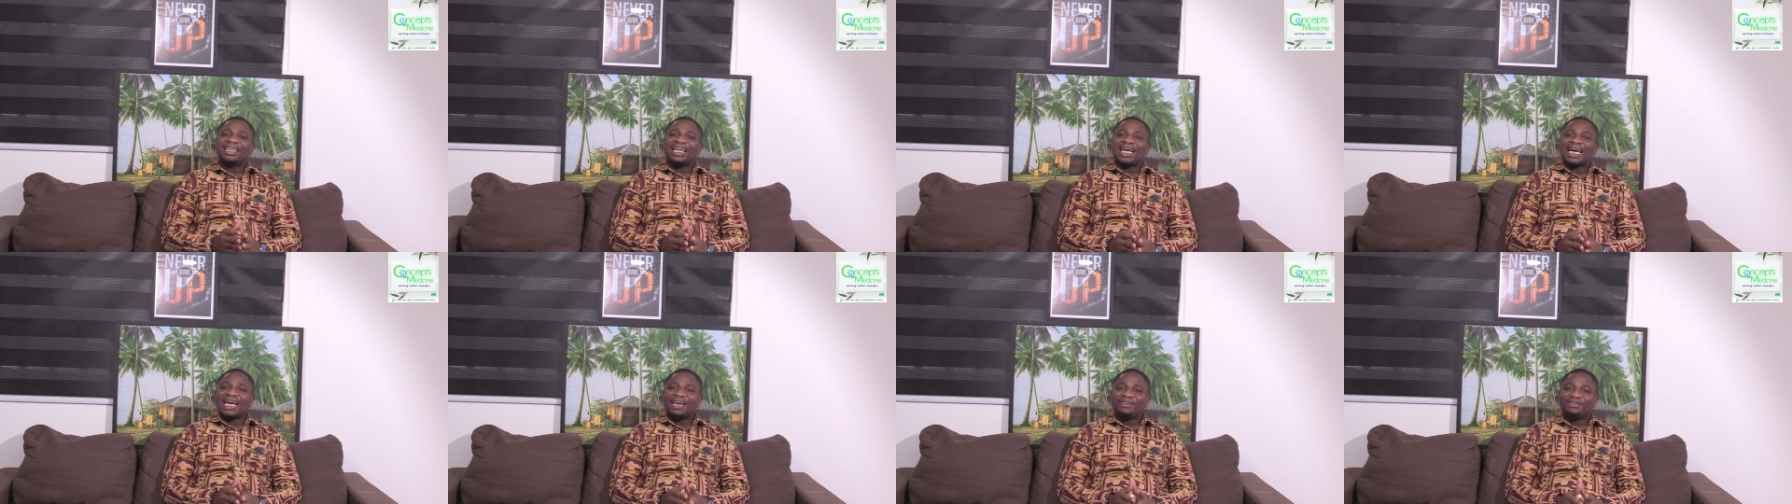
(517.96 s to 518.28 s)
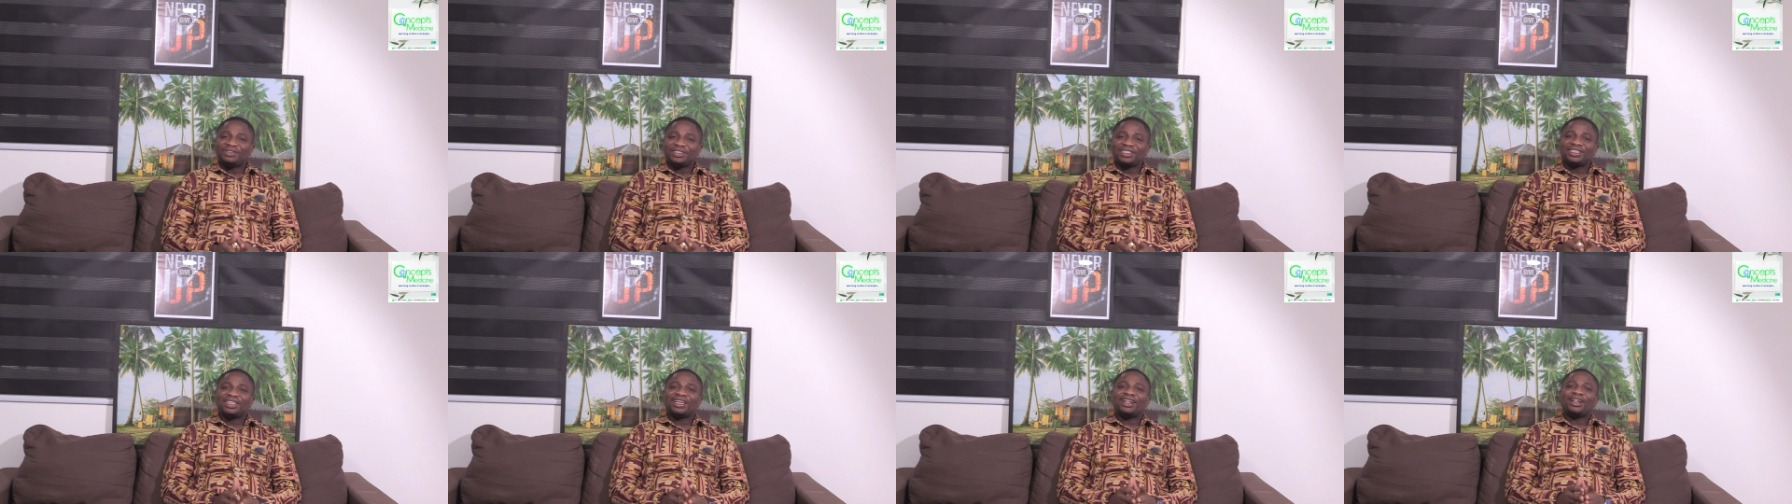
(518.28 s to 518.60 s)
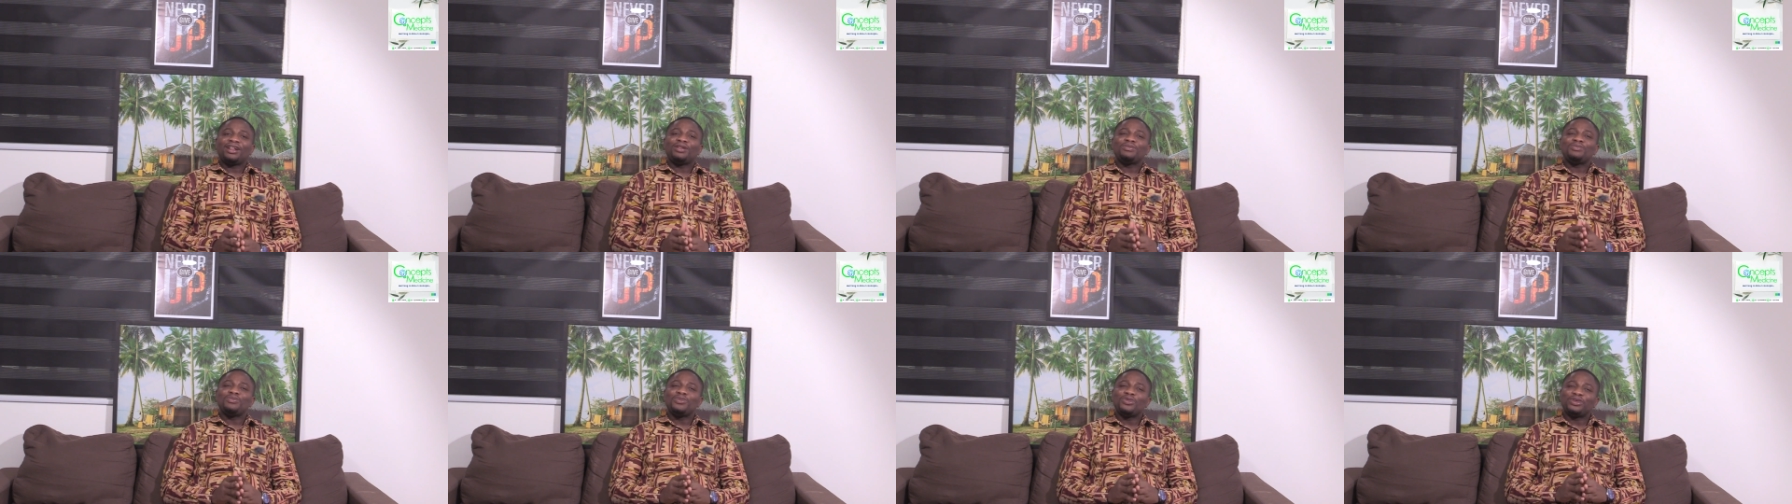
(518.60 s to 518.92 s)

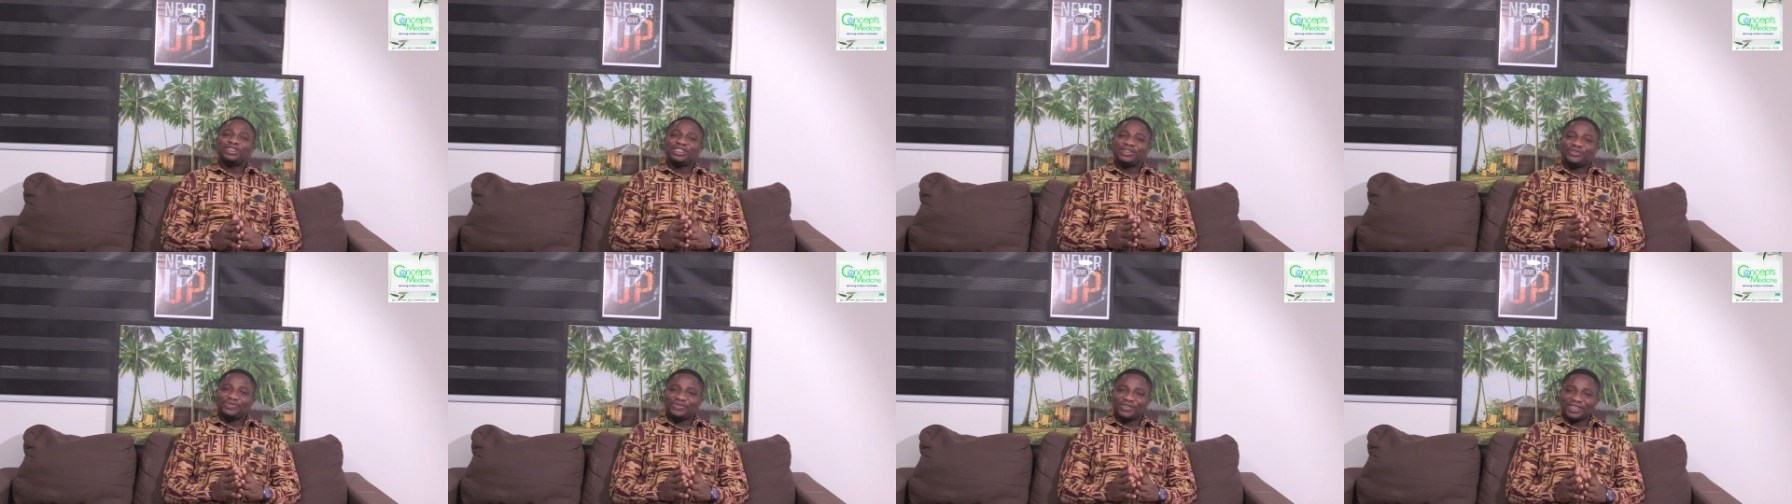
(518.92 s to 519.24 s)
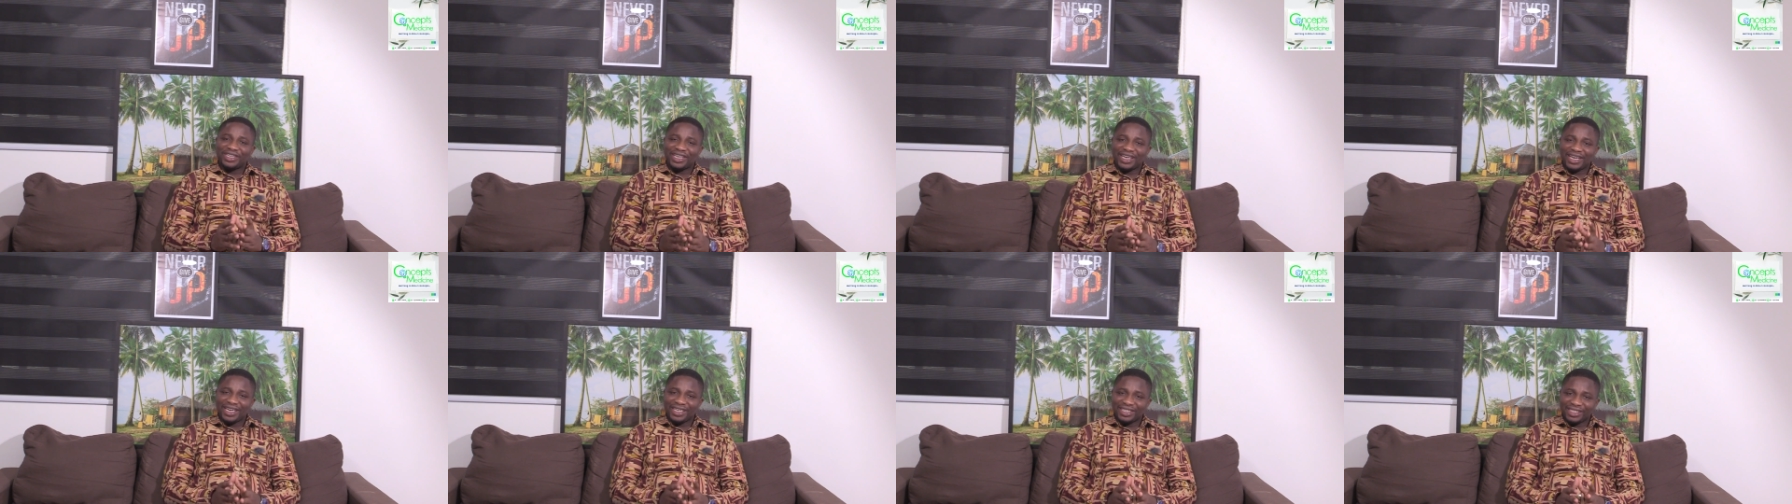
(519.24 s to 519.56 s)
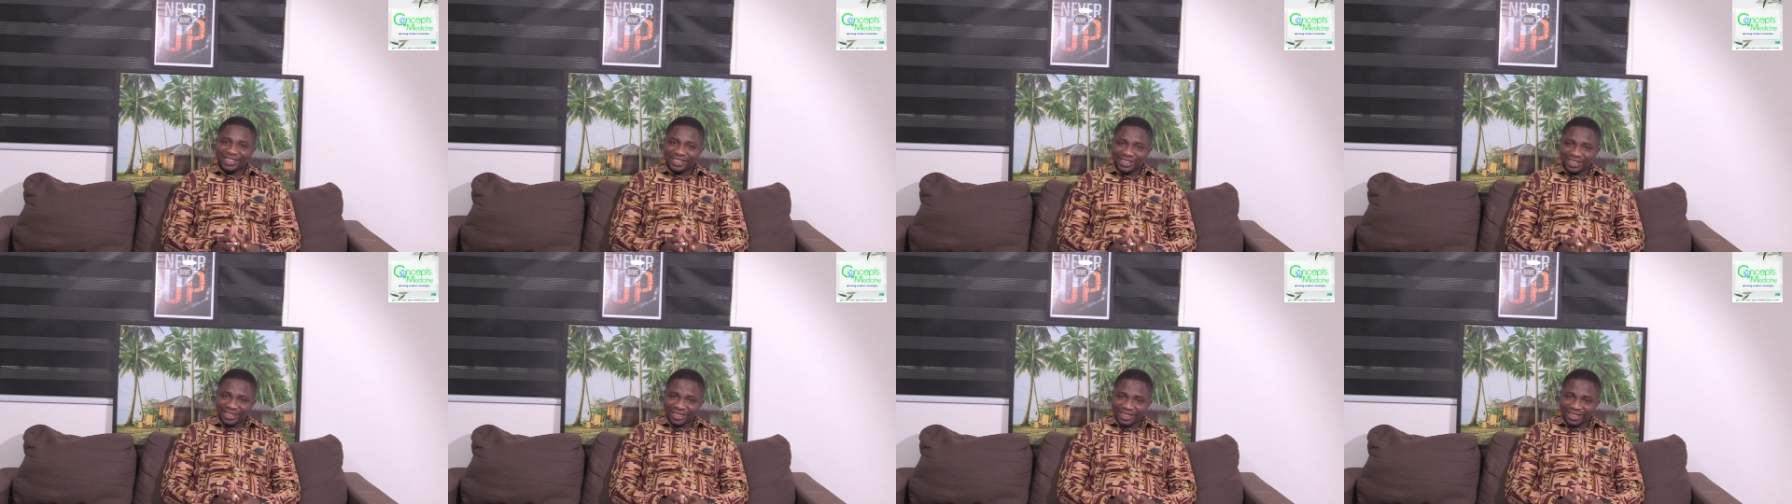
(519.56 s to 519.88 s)
lifestyle
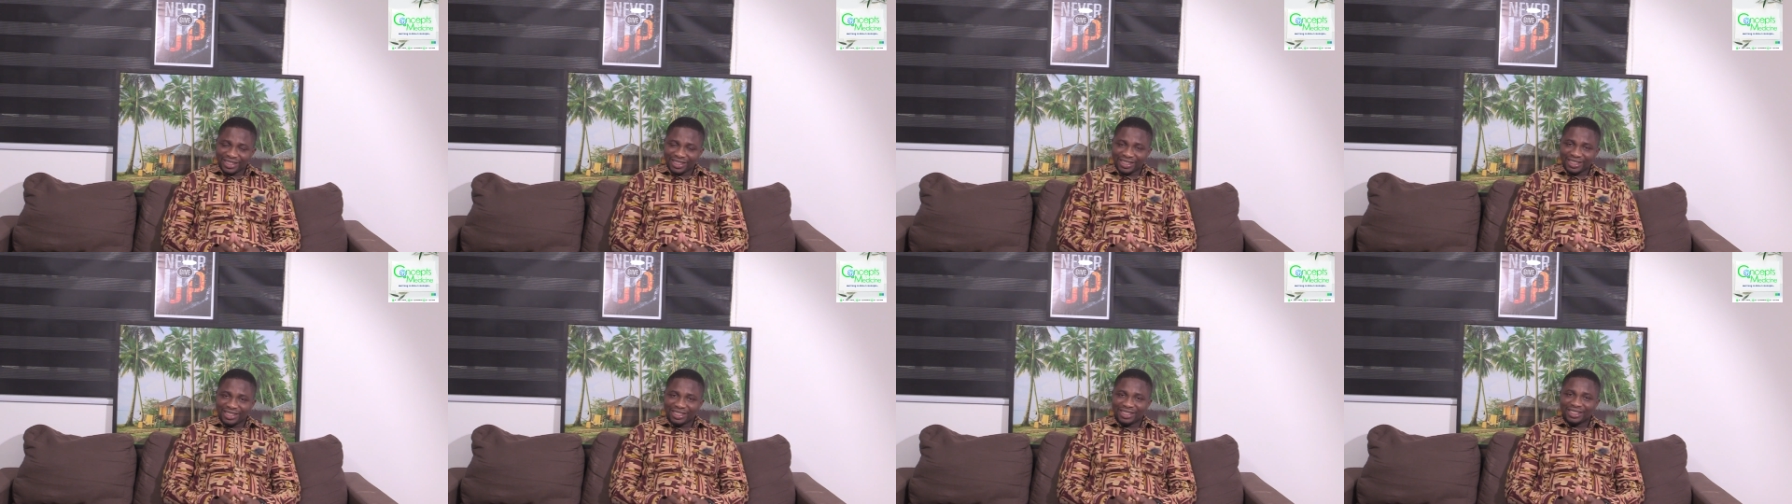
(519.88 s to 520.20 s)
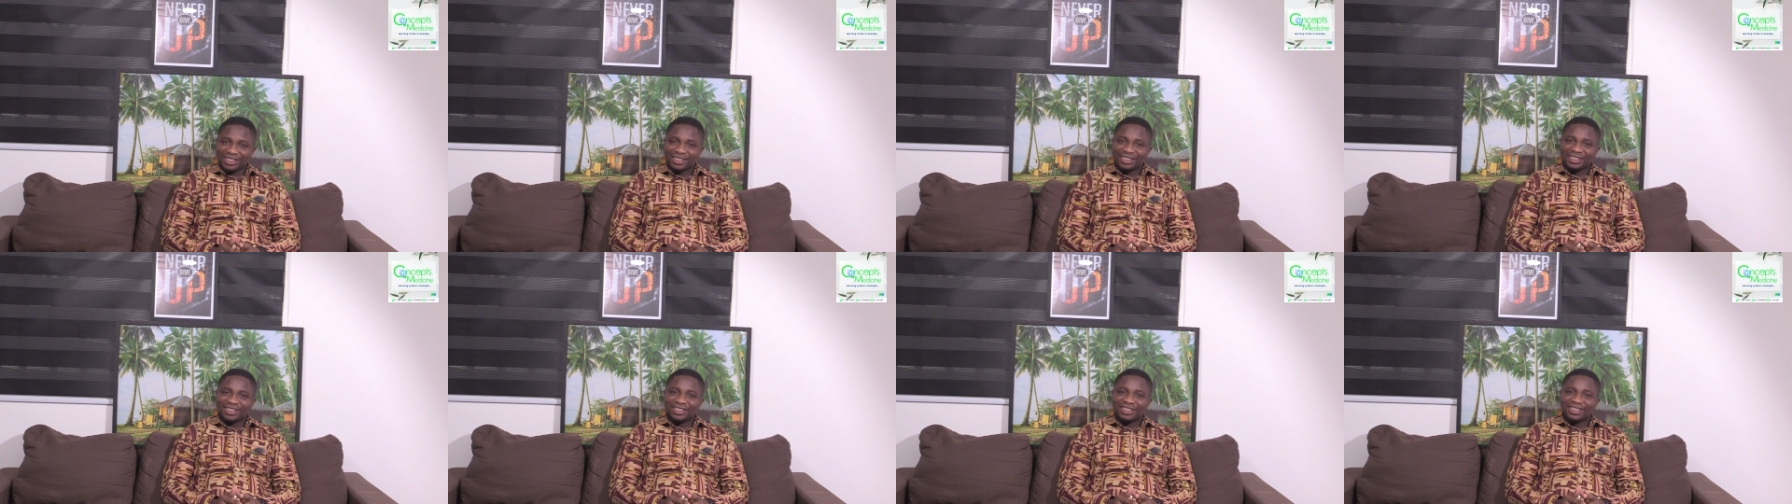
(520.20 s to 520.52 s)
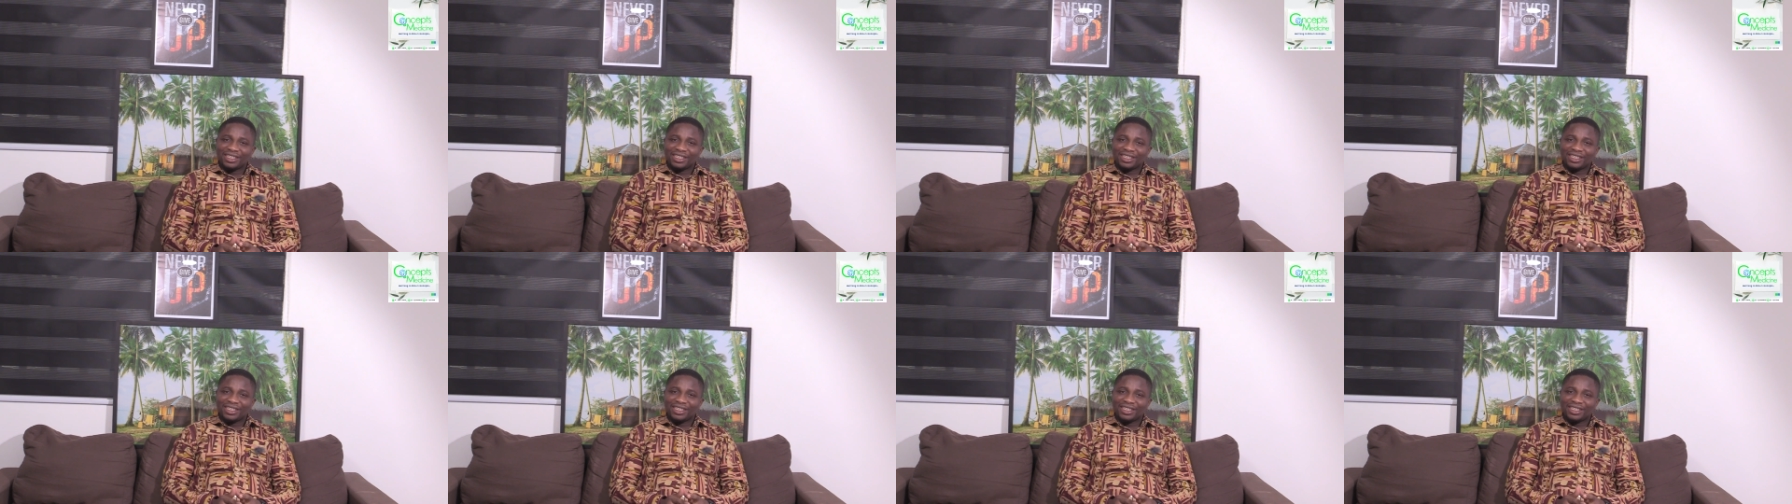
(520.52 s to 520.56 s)
modifications.